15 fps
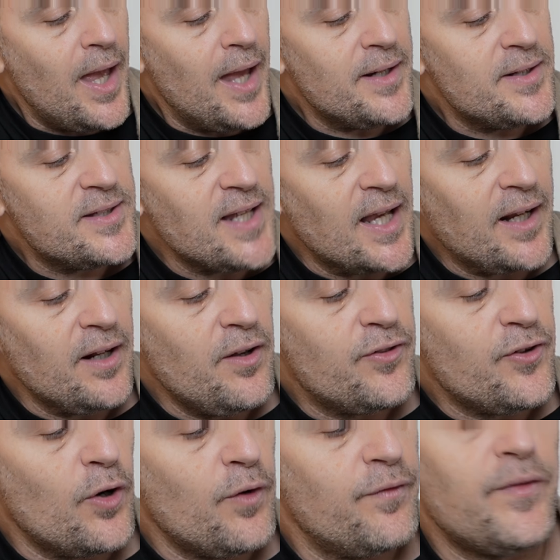and second and
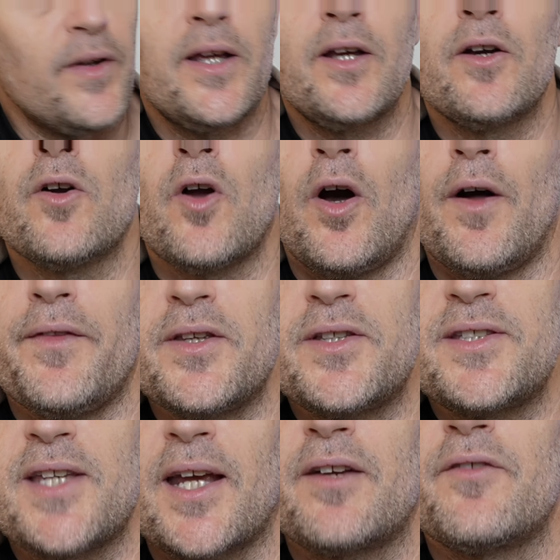third finger on the
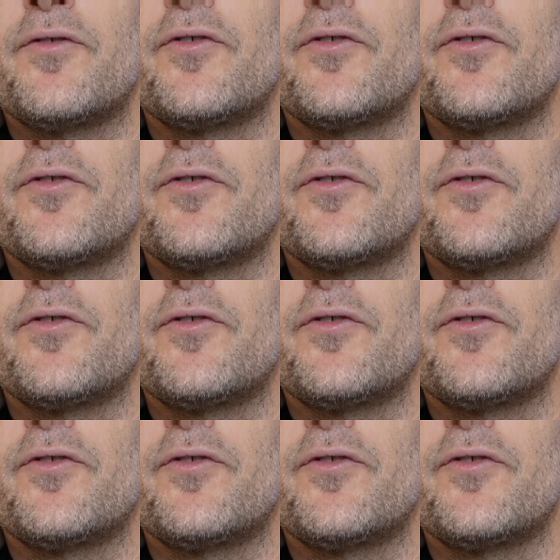second